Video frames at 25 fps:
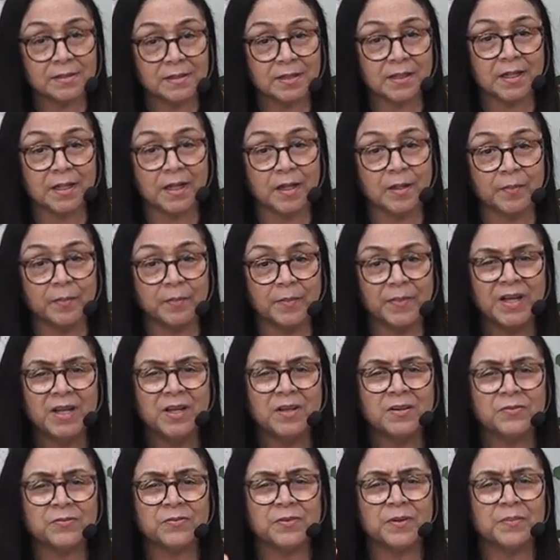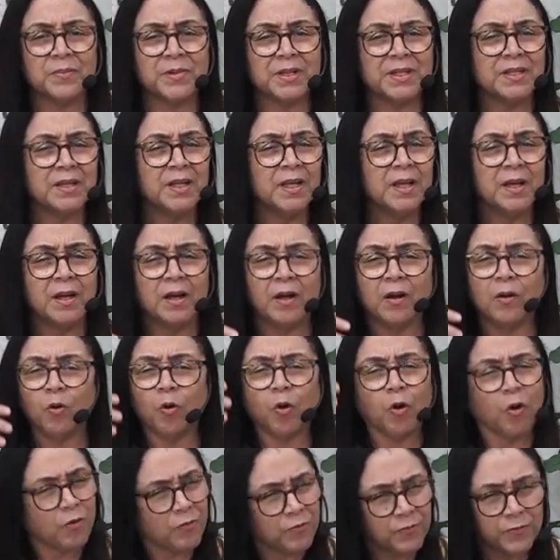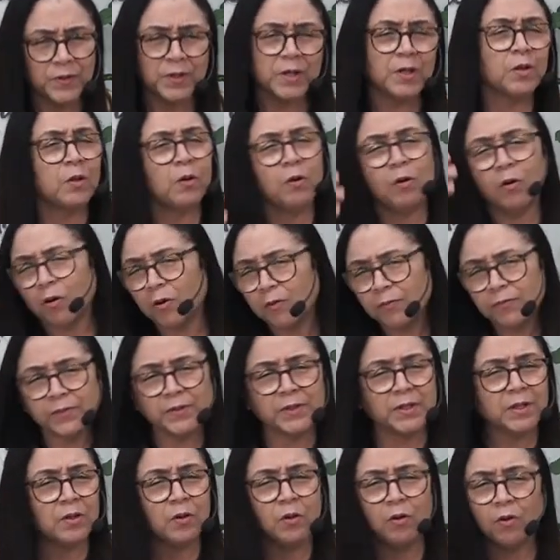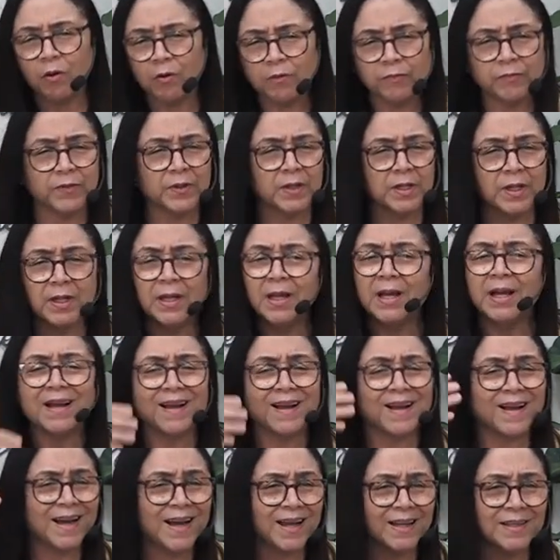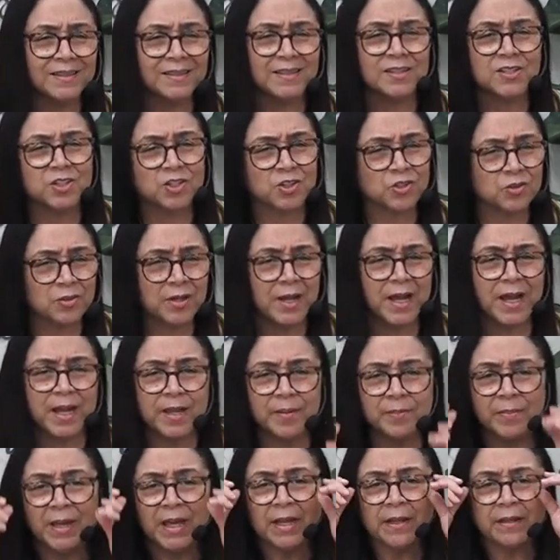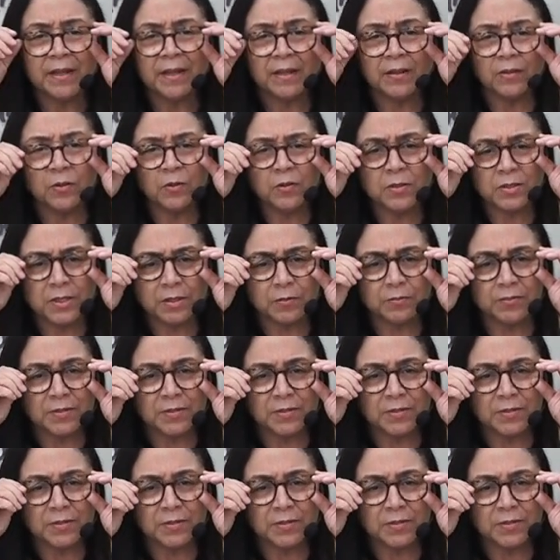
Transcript: to come from the awful, awful, awful, can't describe. There are those that